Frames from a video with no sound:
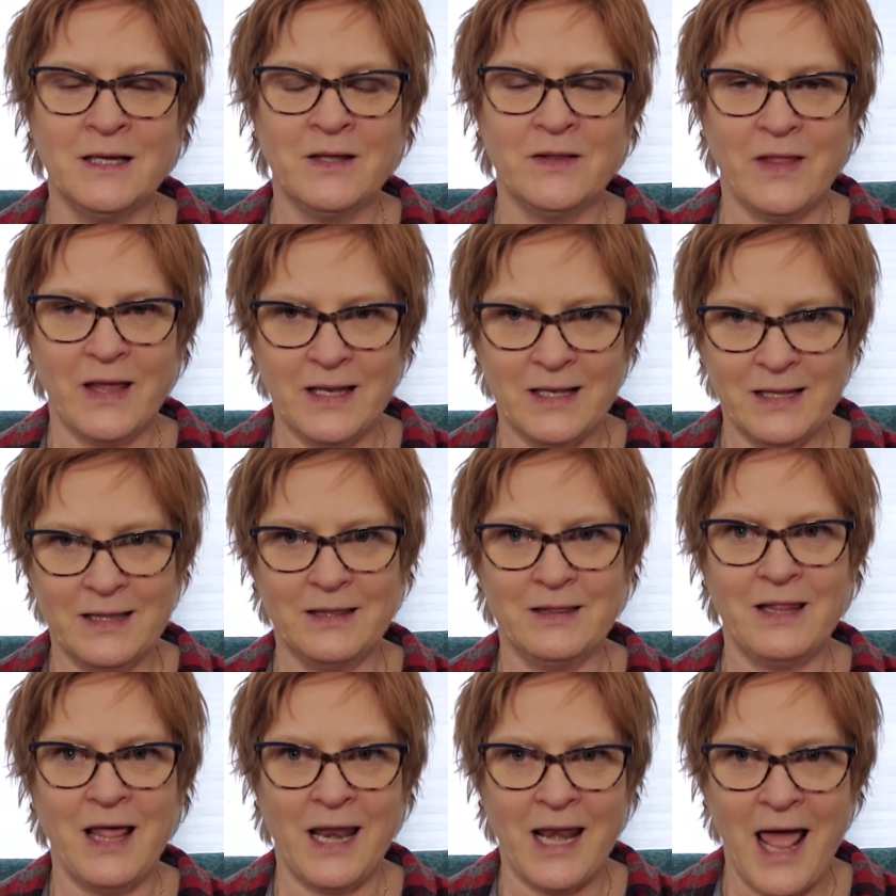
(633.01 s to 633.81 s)

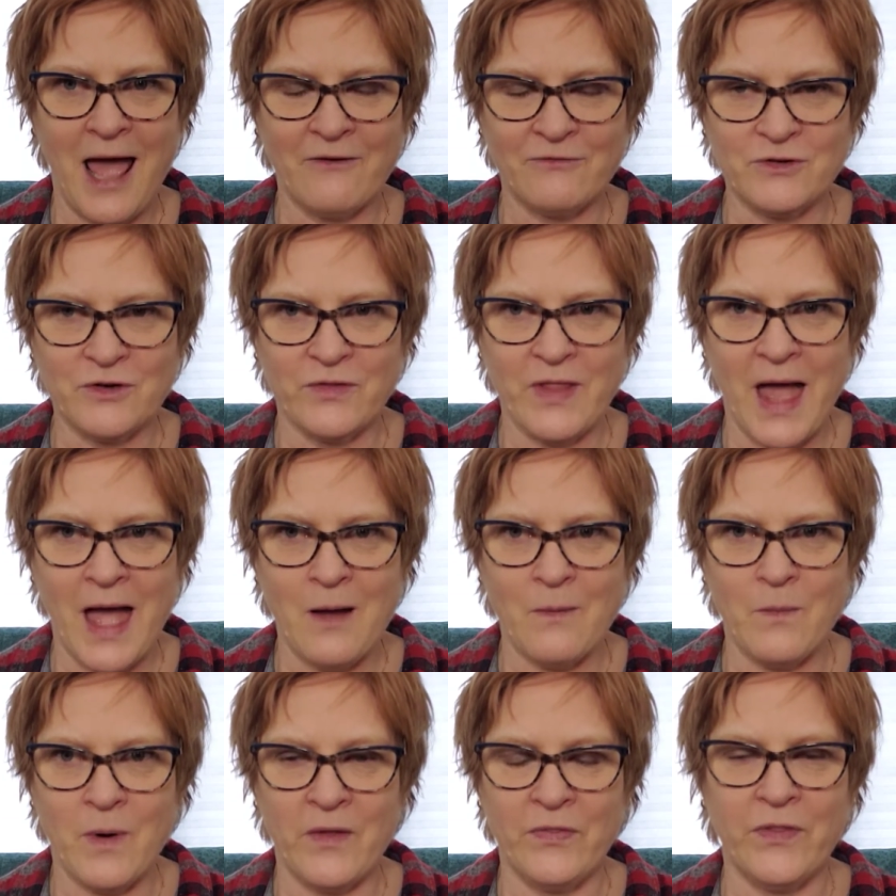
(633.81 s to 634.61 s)
then after
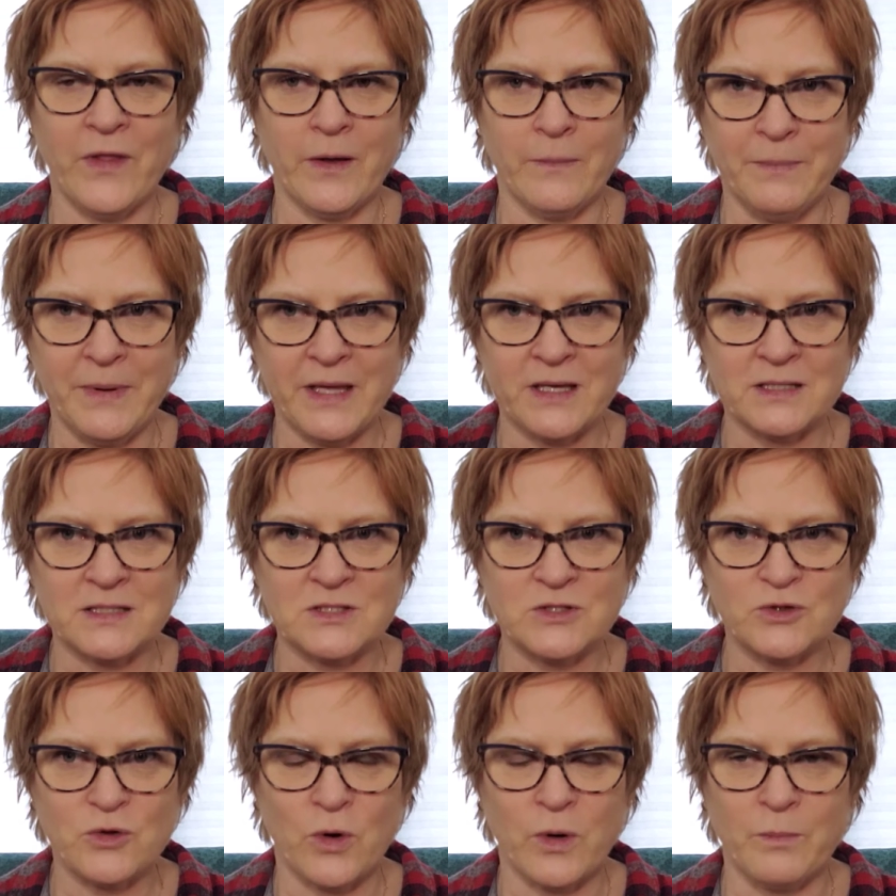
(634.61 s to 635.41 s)
that one, there'll be a
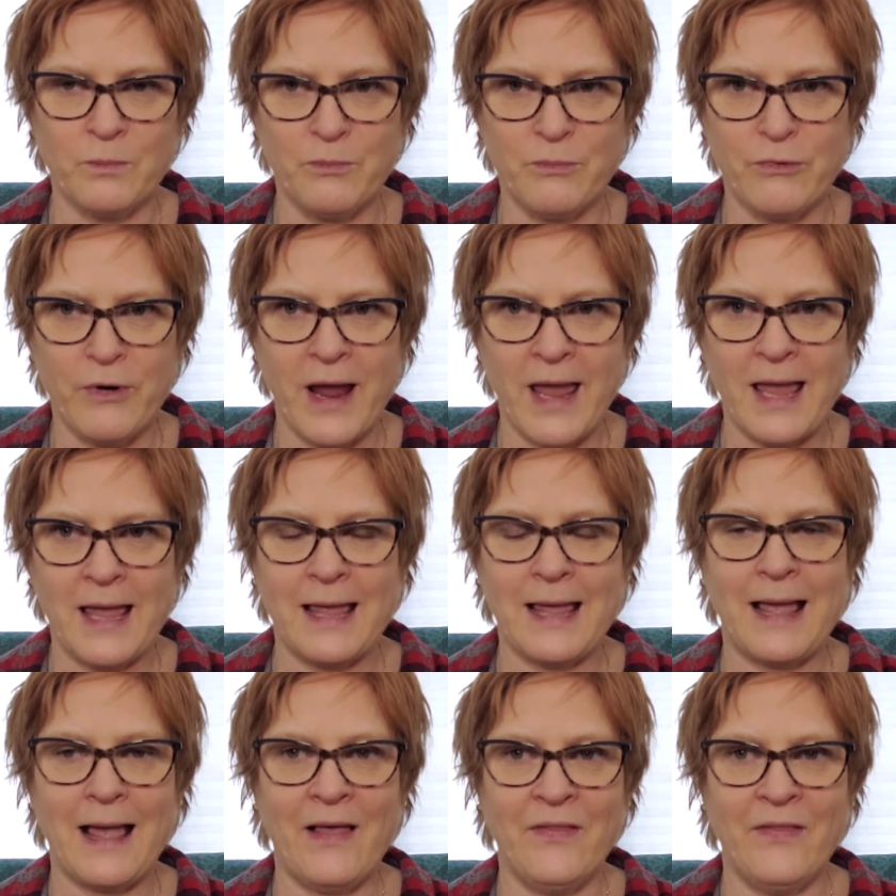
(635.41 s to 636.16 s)
short break,